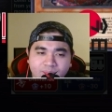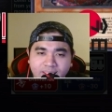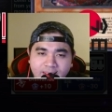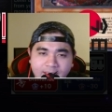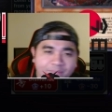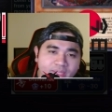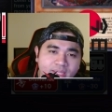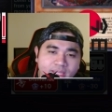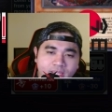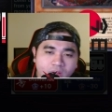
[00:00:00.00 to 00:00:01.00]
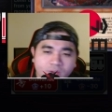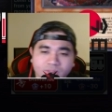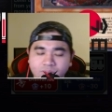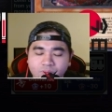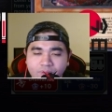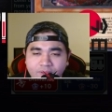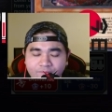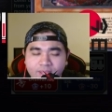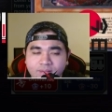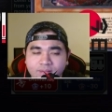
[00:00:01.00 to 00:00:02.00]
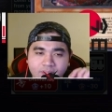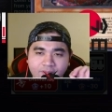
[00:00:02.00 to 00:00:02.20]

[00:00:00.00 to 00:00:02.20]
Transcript: But yeah, also effect.